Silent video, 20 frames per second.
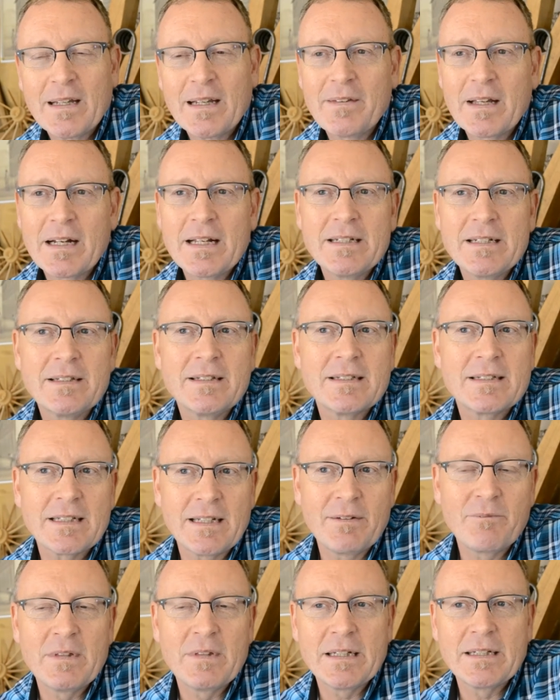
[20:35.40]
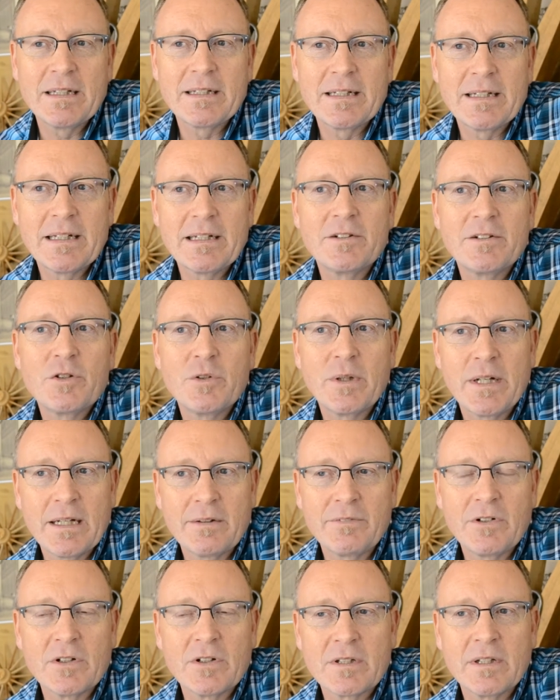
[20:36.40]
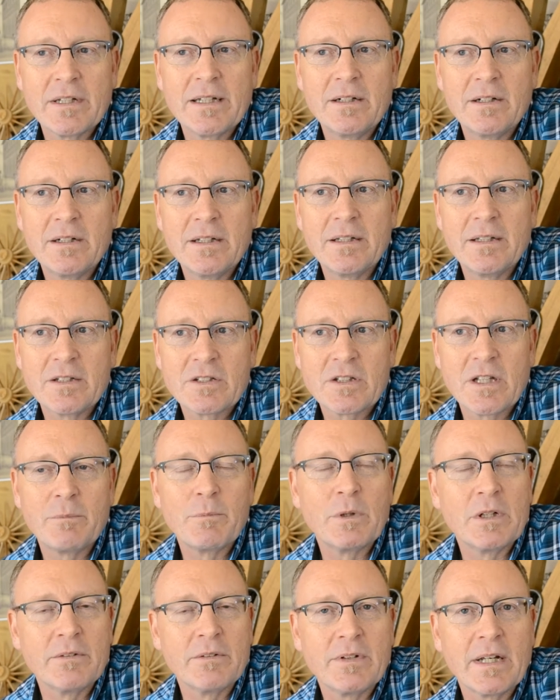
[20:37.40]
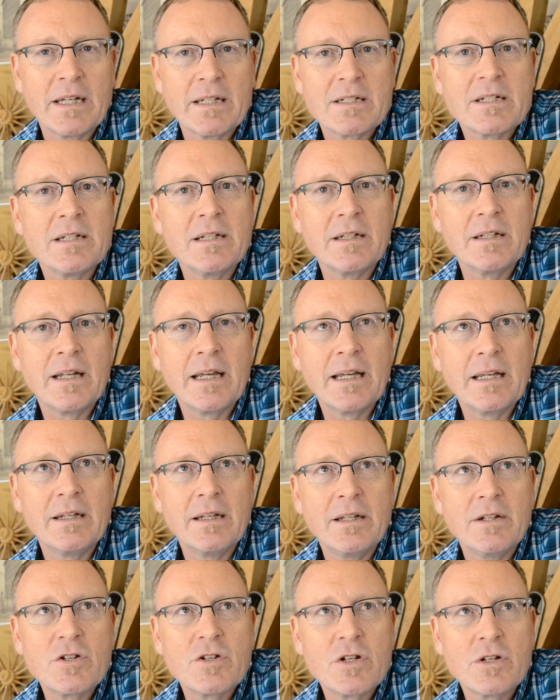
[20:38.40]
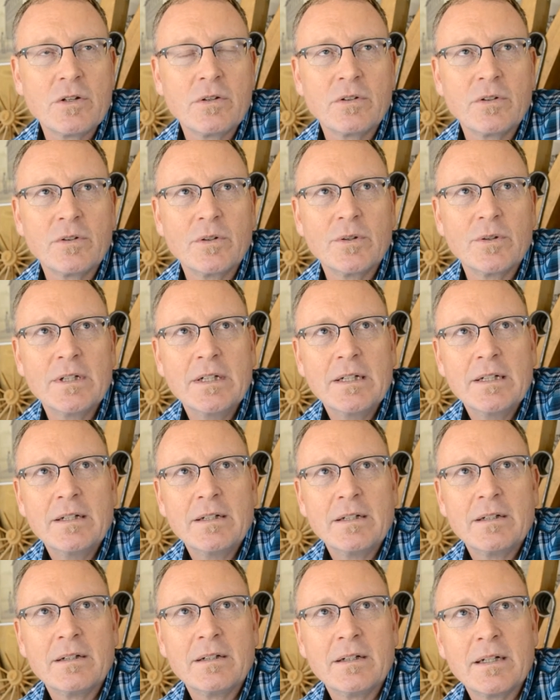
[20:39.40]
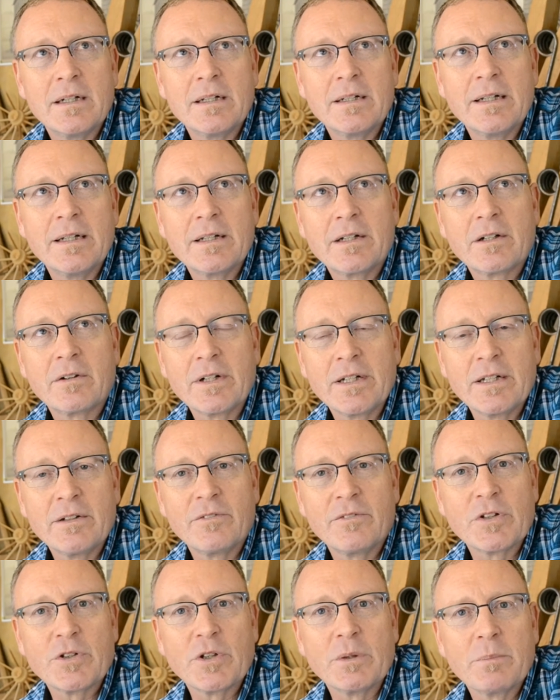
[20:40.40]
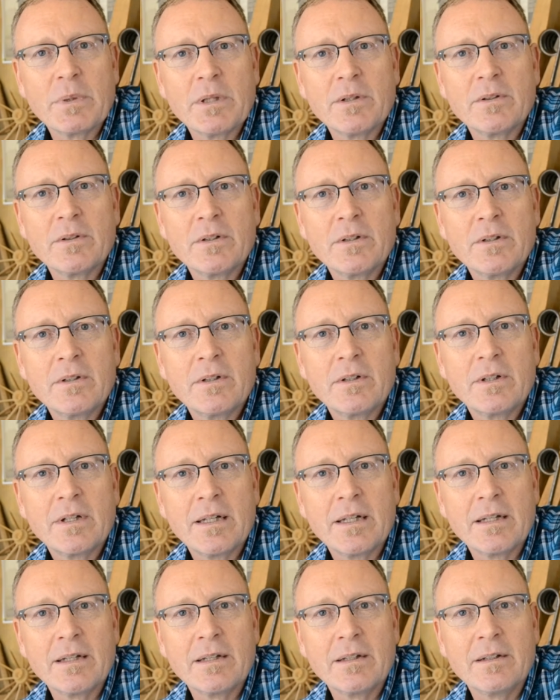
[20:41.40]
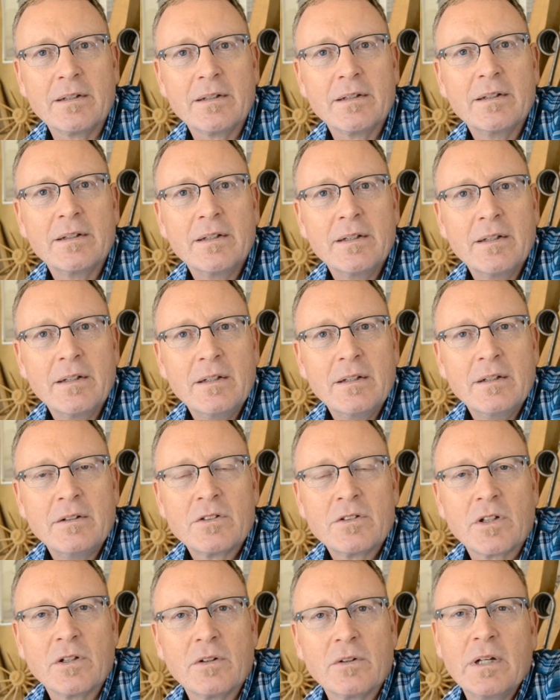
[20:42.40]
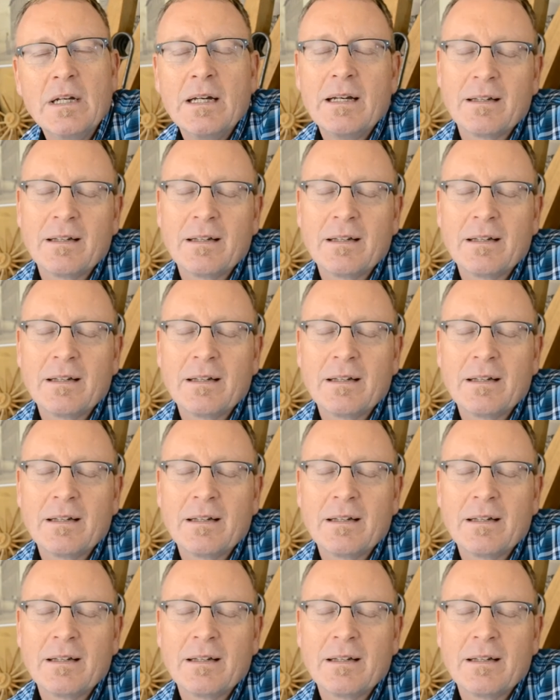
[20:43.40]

and then I did the same thing again two and a half years later in the summer of 1982 on a Korean fishing boat. And so,